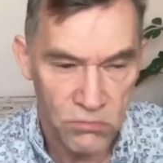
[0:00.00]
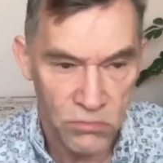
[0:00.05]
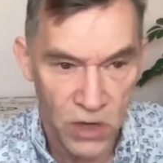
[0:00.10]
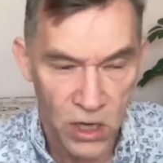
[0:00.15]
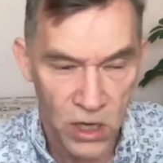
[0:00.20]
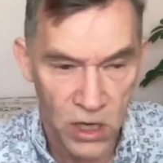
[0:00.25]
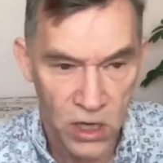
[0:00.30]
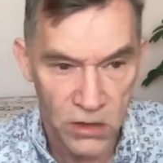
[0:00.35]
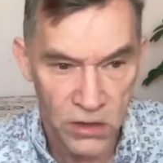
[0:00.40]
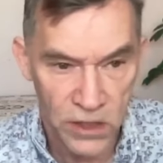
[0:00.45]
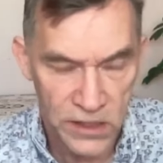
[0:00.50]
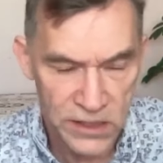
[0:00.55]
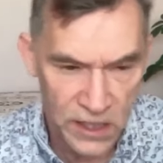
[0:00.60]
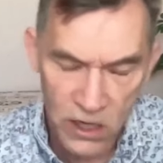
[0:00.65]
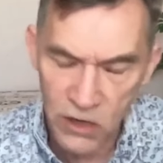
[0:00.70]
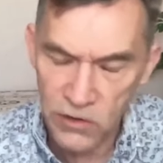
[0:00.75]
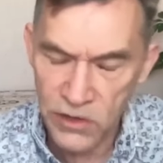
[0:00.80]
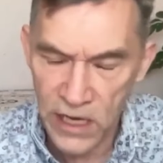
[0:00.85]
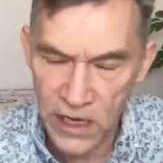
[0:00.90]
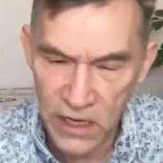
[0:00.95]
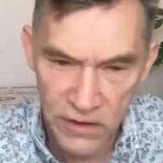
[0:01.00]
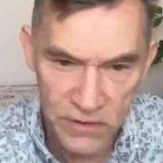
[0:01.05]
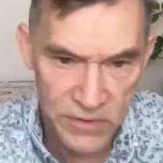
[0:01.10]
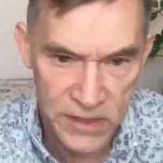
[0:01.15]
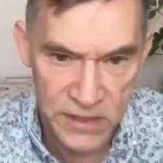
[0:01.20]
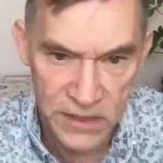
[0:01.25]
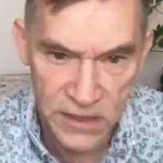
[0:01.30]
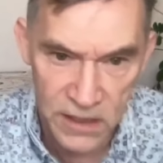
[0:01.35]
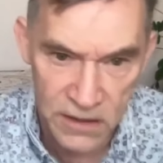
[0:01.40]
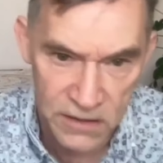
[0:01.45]
And they say, oh yeah, it
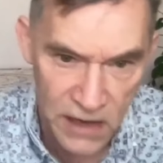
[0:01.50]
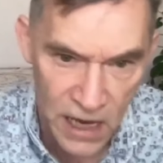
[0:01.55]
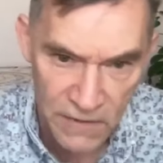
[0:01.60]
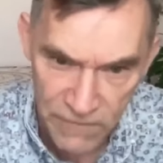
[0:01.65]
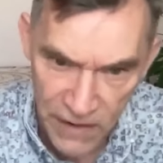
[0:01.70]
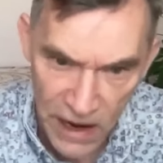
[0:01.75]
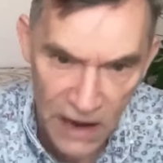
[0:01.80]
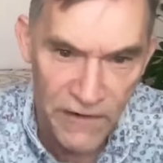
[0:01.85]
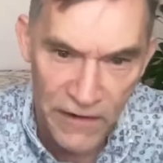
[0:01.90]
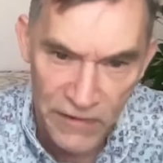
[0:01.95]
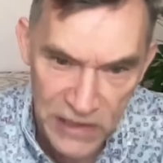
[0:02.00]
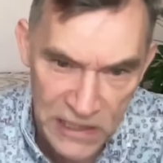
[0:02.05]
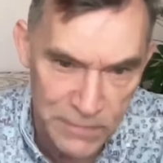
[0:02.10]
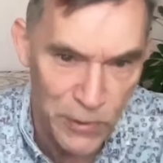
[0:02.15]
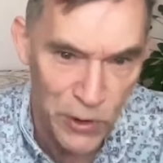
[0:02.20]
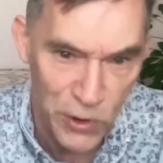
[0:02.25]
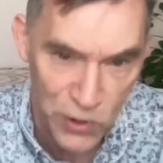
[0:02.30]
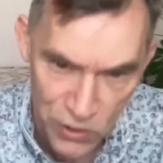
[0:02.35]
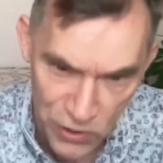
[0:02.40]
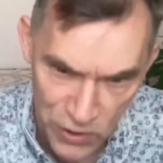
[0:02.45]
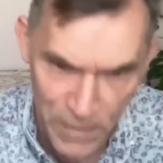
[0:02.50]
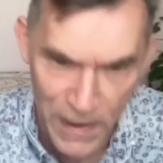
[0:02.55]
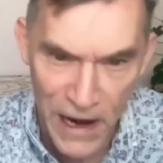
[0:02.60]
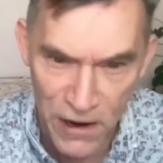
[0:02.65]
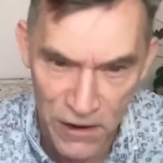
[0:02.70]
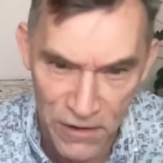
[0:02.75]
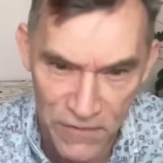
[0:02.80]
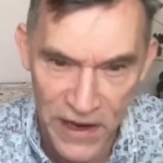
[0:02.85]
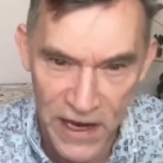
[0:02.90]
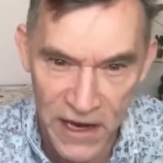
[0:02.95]
was. I found this book called The Power
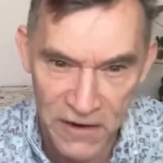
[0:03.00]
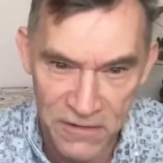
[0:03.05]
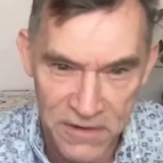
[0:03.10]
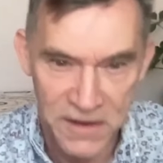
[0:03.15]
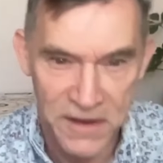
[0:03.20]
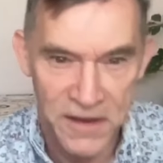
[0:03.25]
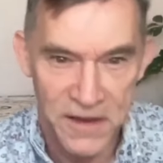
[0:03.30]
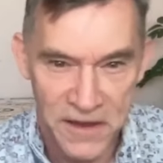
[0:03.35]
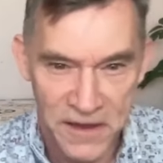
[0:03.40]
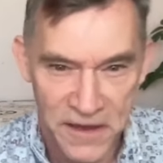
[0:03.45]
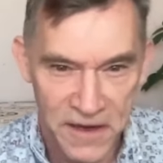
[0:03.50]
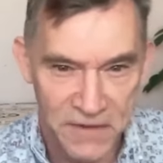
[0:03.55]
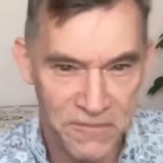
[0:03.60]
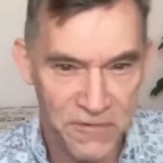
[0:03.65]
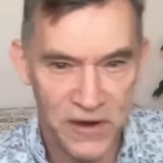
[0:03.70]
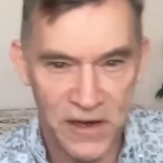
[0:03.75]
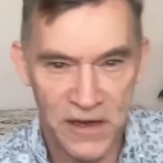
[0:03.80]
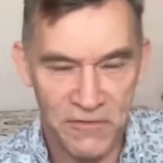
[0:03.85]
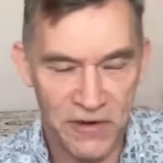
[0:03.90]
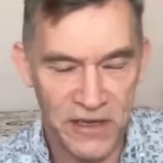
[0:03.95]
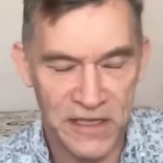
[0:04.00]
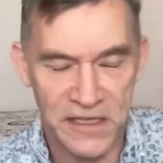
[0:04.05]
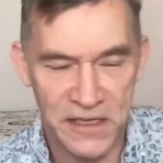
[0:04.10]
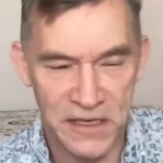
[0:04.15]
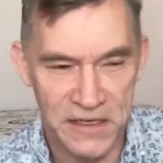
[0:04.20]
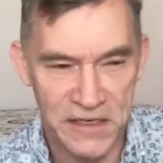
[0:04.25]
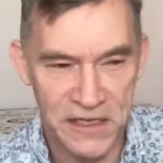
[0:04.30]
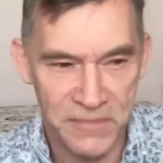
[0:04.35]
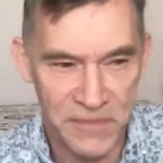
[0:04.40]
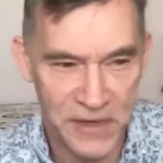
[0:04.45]
of Now. It really
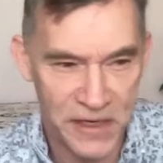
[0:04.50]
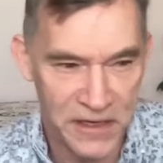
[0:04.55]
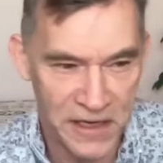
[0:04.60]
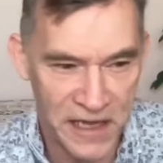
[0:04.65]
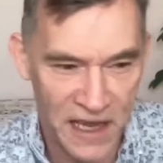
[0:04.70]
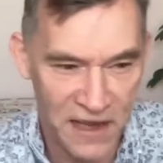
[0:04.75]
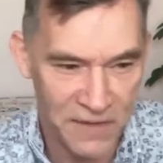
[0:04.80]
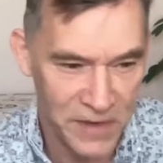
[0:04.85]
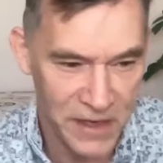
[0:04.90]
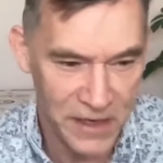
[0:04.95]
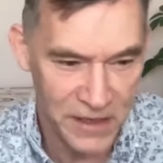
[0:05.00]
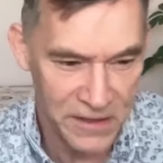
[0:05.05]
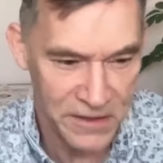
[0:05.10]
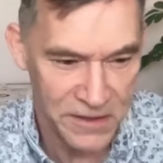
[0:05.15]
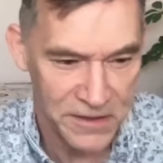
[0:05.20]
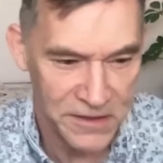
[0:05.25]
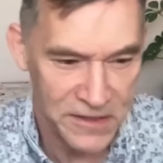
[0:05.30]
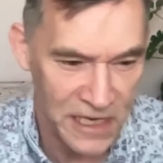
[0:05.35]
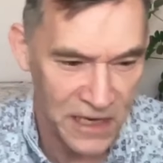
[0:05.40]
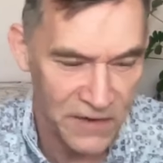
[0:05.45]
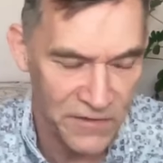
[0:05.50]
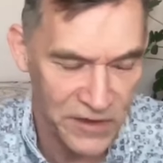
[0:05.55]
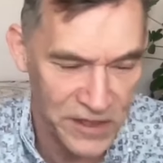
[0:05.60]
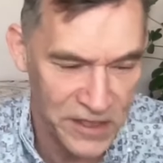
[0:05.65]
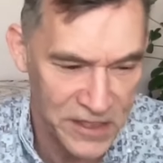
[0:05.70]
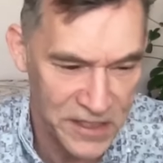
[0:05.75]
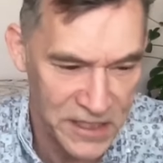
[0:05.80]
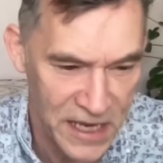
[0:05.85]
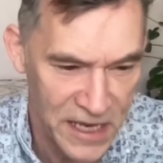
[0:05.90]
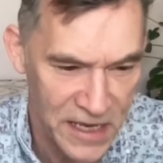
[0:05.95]
resonated with me and gave me
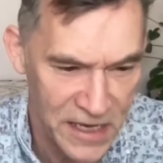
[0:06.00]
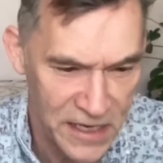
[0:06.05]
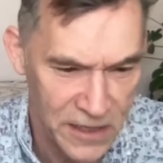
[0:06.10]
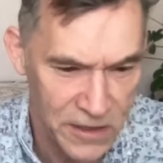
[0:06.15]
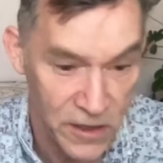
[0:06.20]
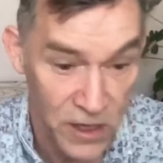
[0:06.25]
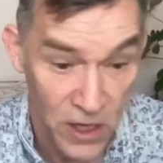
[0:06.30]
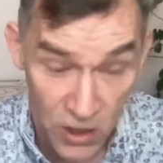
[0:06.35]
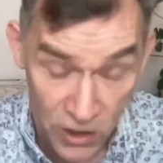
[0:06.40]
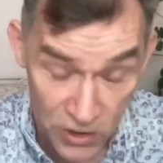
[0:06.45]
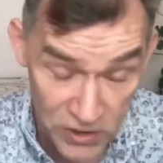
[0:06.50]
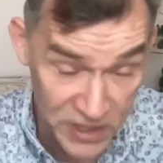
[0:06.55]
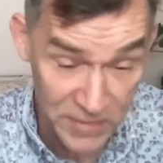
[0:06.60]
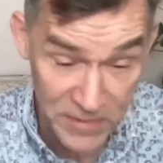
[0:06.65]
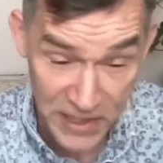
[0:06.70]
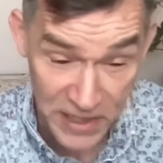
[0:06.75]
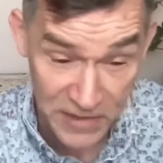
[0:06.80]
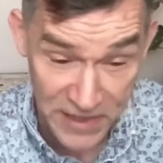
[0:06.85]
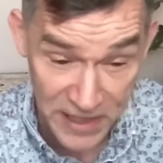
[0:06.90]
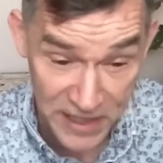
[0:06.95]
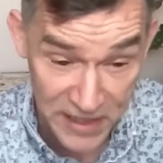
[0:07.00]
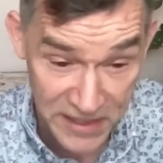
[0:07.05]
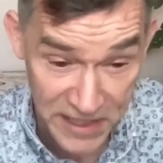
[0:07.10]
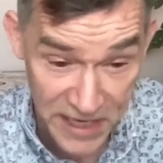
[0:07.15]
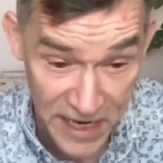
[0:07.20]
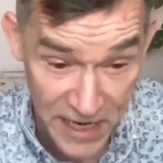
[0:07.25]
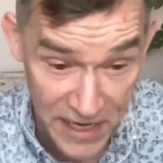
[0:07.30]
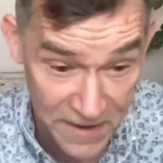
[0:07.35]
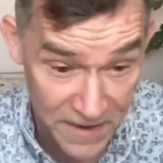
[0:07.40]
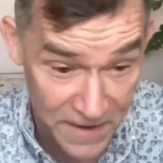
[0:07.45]
self-understanding. Or sometimes they
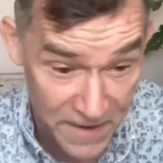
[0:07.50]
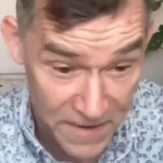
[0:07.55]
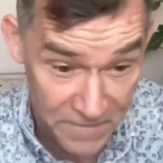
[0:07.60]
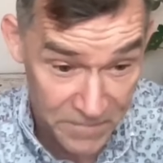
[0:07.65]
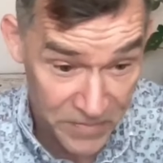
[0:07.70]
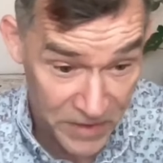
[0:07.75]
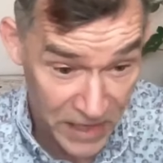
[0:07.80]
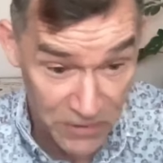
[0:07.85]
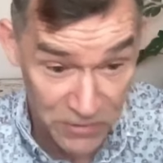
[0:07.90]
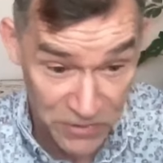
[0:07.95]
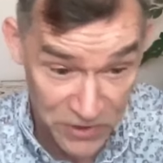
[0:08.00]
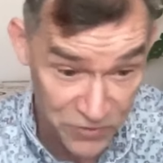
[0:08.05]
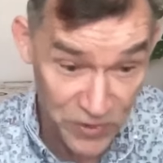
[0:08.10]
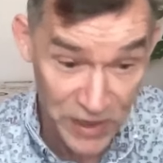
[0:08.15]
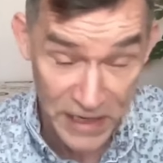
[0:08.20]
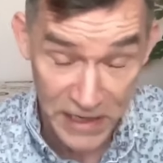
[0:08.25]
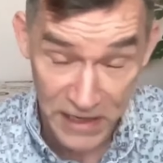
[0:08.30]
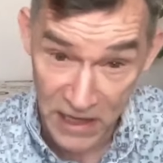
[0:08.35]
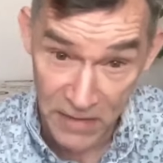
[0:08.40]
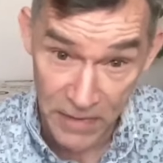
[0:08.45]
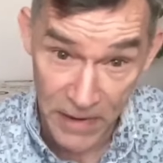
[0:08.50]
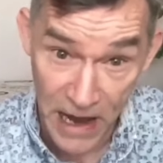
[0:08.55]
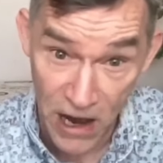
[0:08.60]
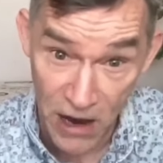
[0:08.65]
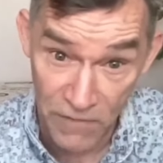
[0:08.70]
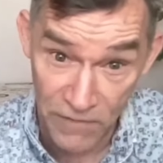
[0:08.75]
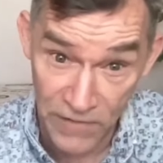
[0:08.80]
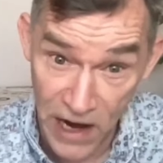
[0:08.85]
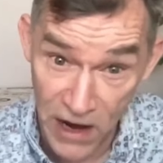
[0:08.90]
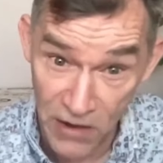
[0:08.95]
say it was reading The Power
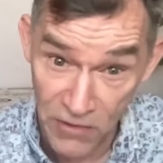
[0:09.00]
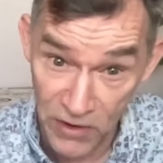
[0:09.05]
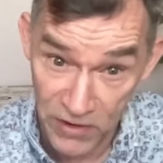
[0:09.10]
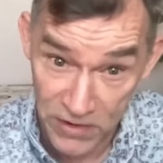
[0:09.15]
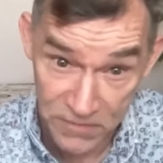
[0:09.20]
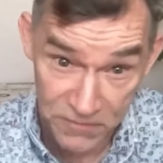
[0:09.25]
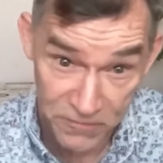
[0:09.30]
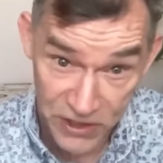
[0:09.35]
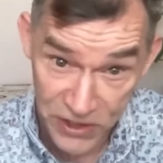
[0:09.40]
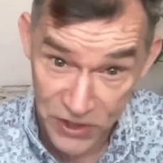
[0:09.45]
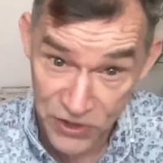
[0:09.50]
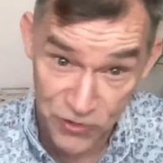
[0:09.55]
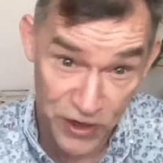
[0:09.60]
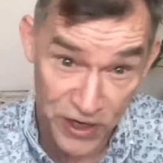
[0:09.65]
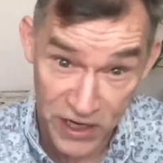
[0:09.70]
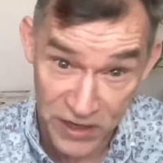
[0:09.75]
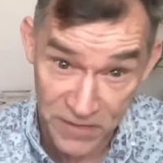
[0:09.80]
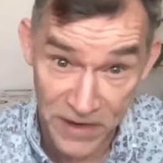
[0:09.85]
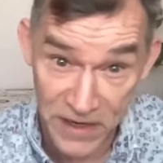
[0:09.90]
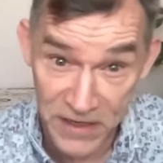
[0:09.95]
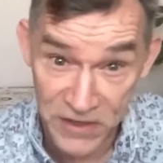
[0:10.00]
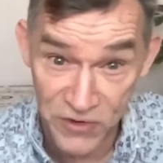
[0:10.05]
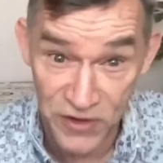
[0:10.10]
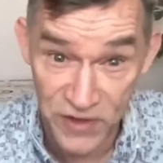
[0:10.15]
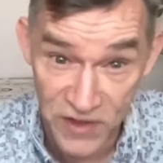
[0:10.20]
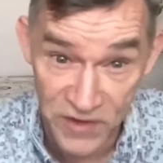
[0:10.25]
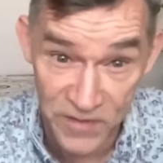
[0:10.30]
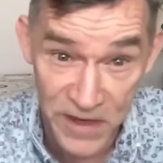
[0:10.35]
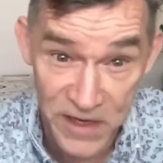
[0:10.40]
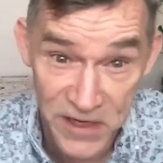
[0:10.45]
of Now which triggered my
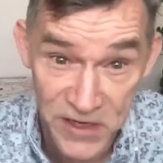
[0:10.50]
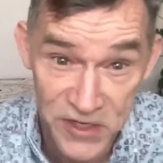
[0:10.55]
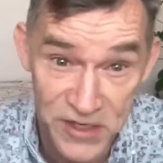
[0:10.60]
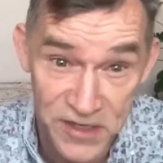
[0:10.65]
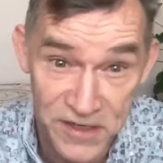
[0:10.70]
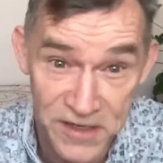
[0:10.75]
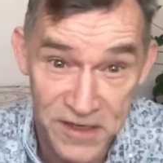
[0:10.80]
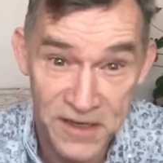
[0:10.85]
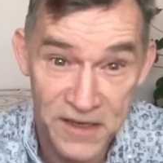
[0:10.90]
transformation.